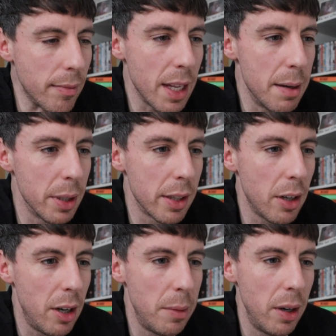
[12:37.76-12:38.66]
And by the
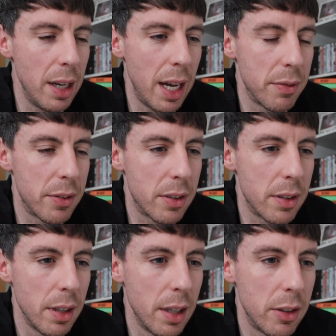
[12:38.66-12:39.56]
time I
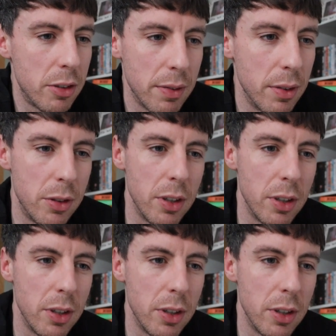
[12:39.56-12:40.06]
left Sheffield